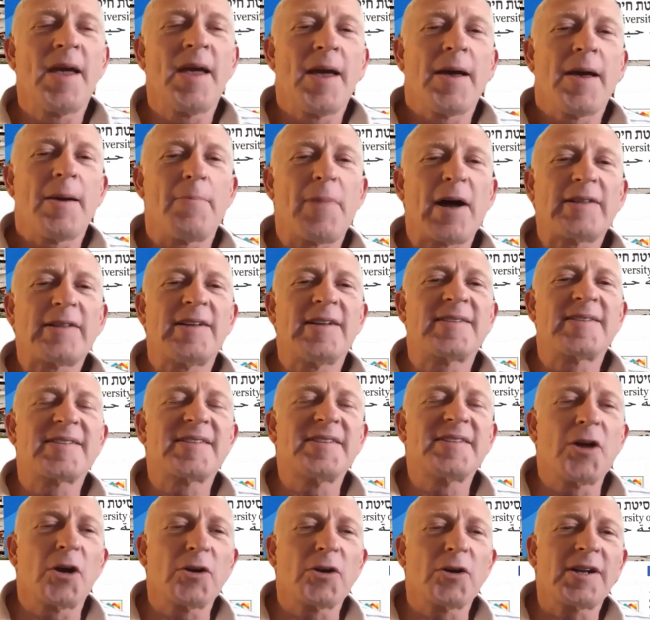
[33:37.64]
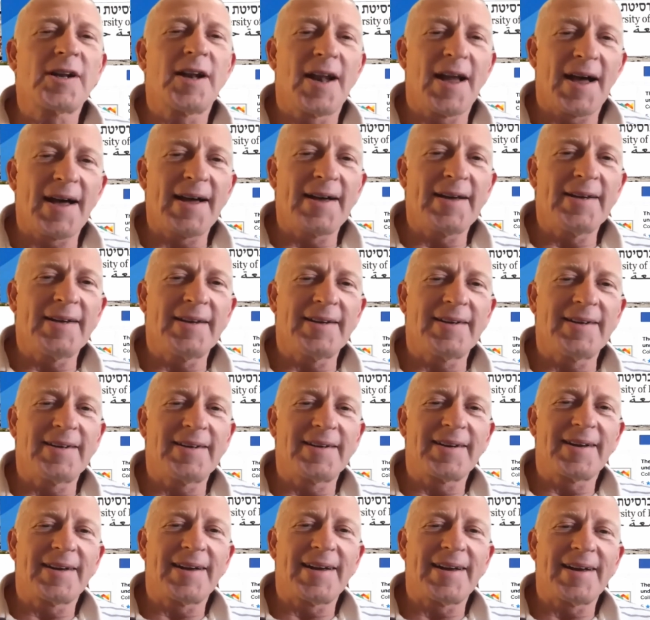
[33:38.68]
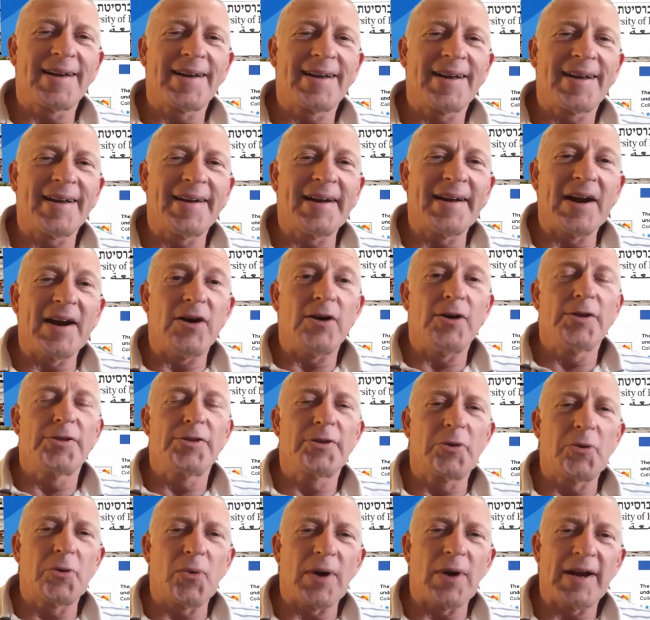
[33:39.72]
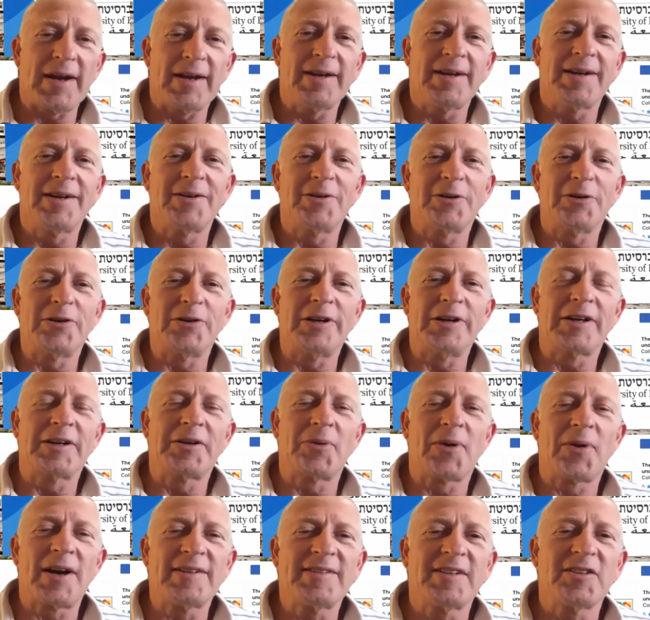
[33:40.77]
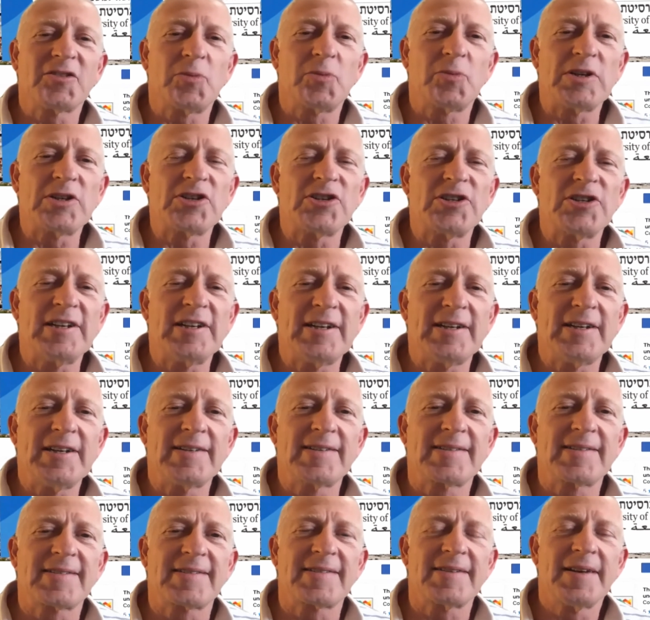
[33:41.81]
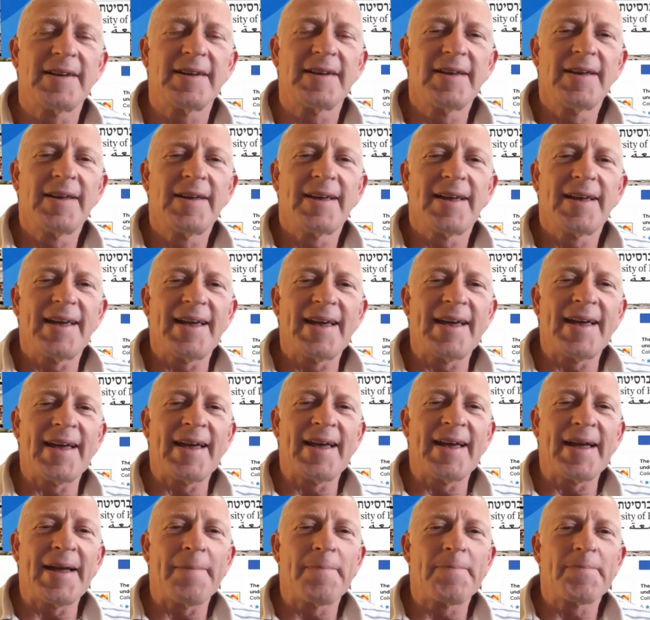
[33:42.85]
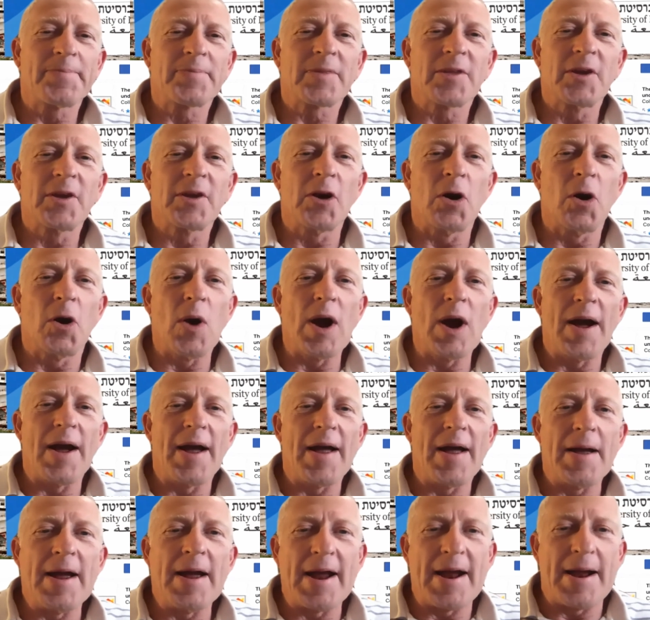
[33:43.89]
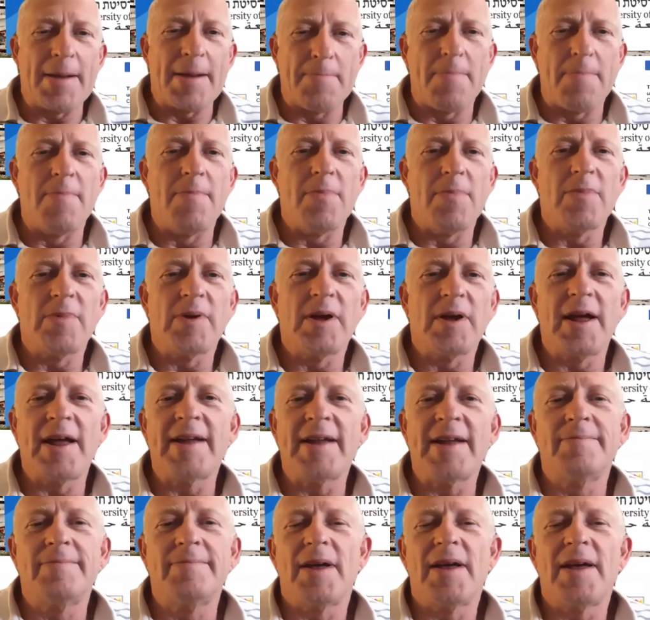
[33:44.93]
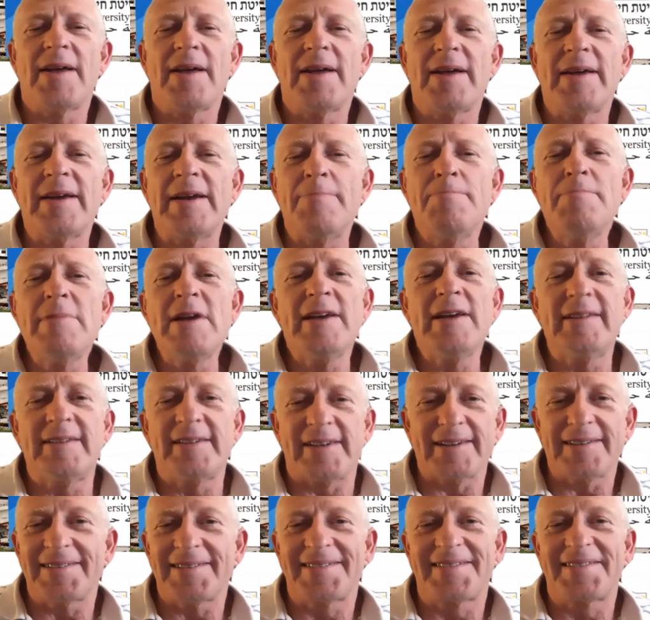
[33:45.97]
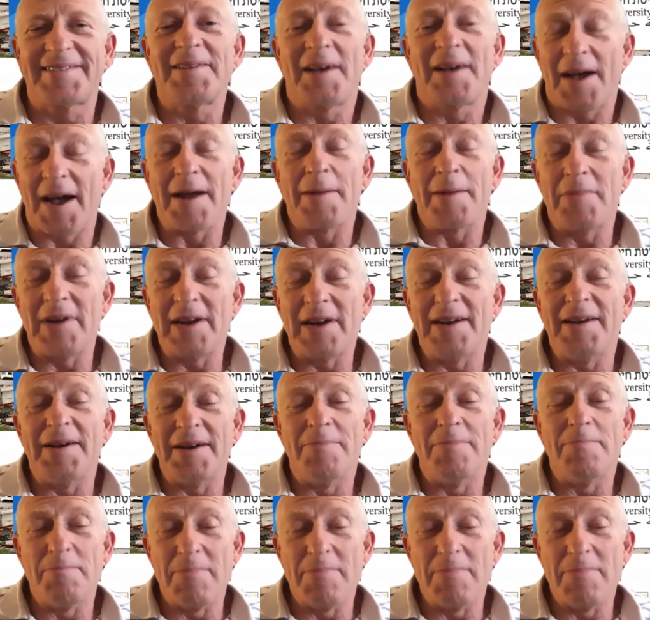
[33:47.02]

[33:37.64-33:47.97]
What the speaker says: But it's not like an earthquake or a crisis which needs, you know, an immediate, I mean